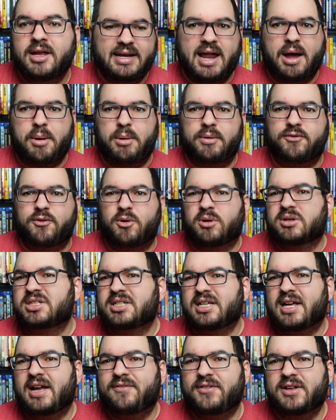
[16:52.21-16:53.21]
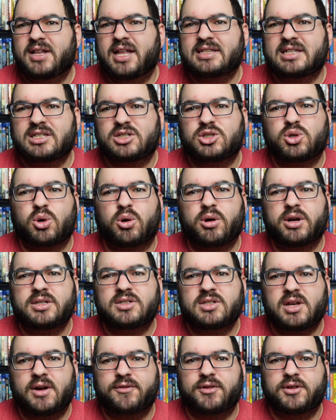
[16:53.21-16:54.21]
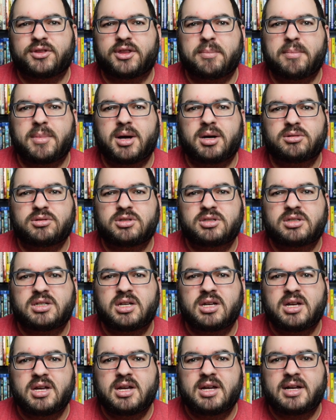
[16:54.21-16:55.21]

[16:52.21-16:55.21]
Now, unfortunately, I feel like the story suffered the most